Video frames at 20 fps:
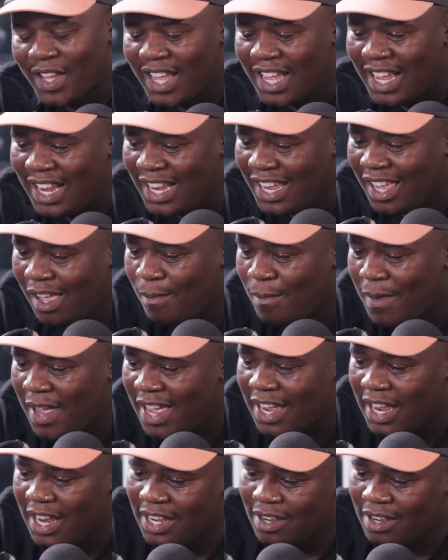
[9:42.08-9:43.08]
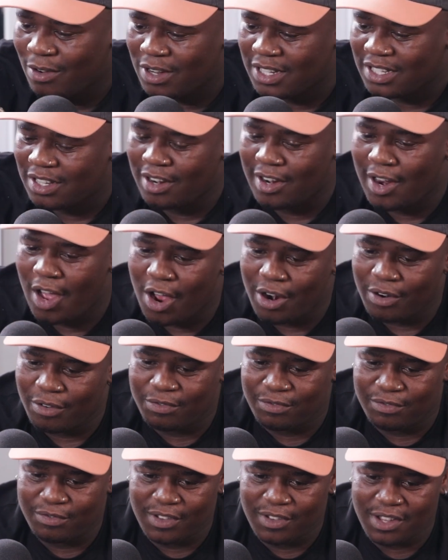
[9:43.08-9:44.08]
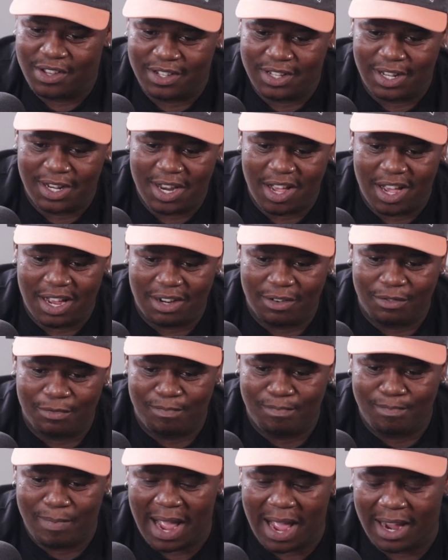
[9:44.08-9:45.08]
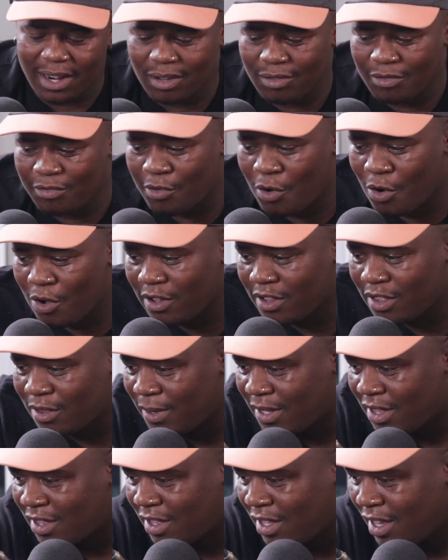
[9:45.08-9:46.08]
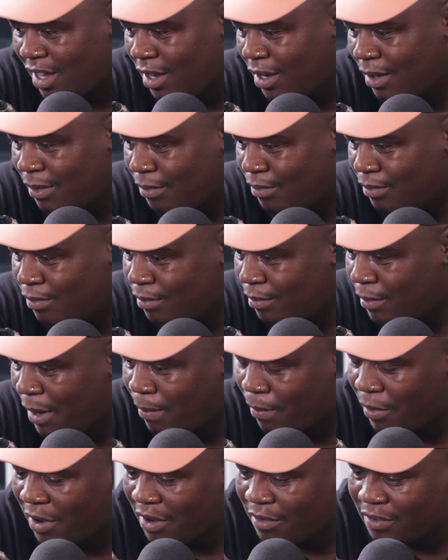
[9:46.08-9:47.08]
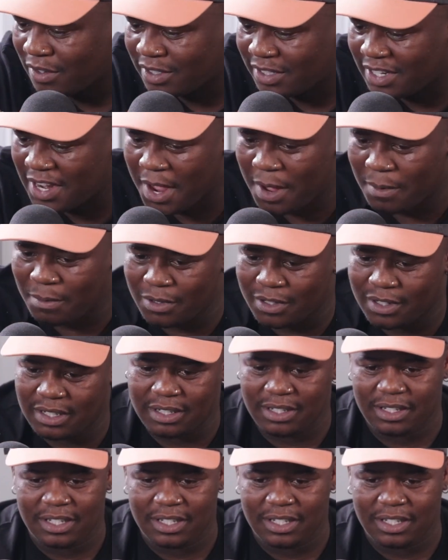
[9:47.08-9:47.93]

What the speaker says: Hey man, there was a lot of back and forth with my previous label,